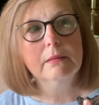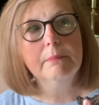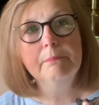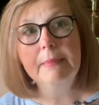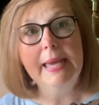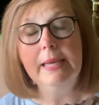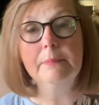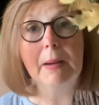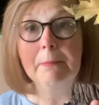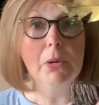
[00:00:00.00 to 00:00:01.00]

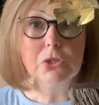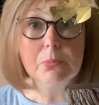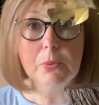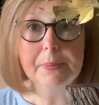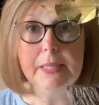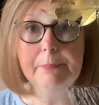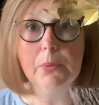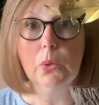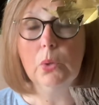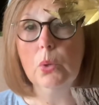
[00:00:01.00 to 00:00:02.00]
made by multiple
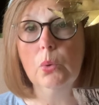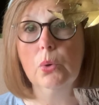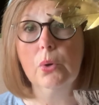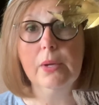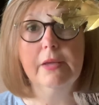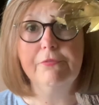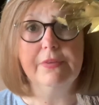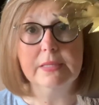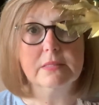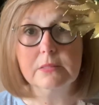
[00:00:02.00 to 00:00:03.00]
people or if
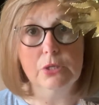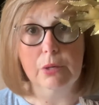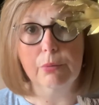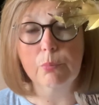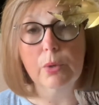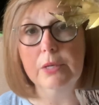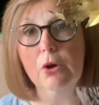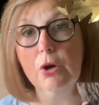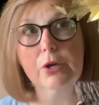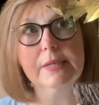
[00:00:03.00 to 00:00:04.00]
it's, you know, one
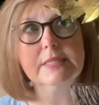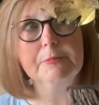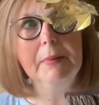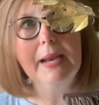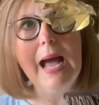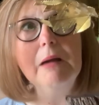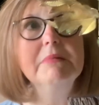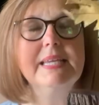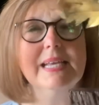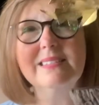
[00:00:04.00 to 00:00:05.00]
artist, but I
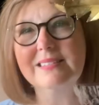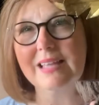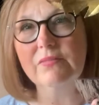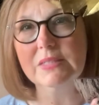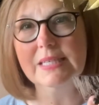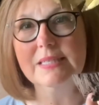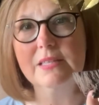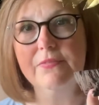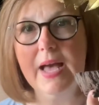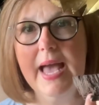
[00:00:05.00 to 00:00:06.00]
would guess 70s
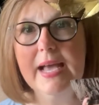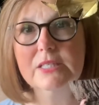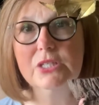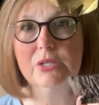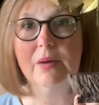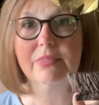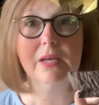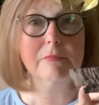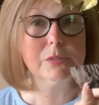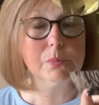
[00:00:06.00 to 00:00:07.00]
if I had to. I thought
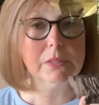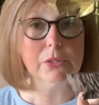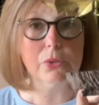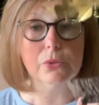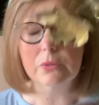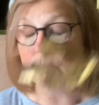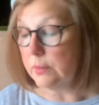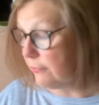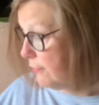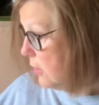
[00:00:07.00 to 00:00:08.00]
it was really cool.
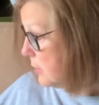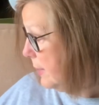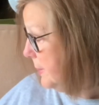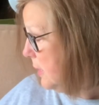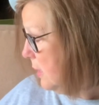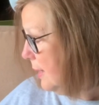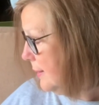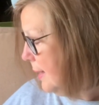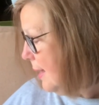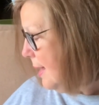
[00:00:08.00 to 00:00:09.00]
With fall coming on,
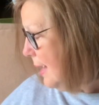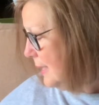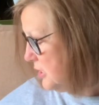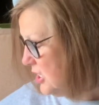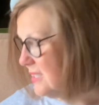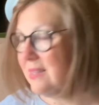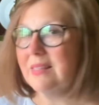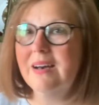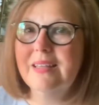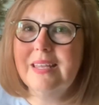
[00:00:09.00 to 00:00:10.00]
I just
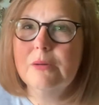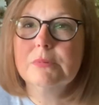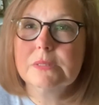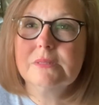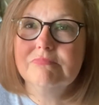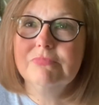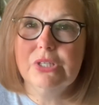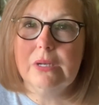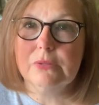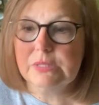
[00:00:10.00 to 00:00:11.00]
thought it was,
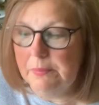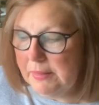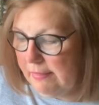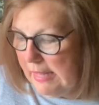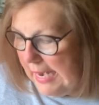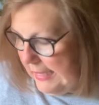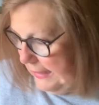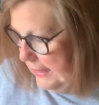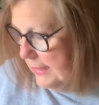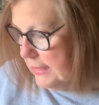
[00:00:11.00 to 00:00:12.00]
you know, something that
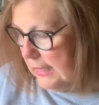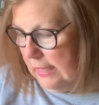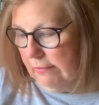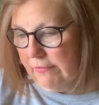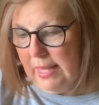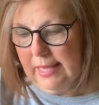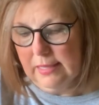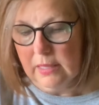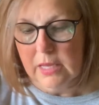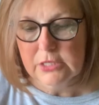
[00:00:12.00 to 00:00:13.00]
I needed to give
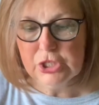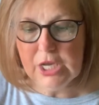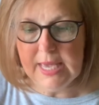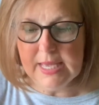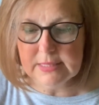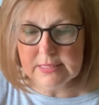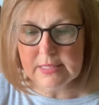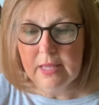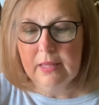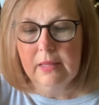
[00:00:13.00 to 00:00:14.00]
a chance.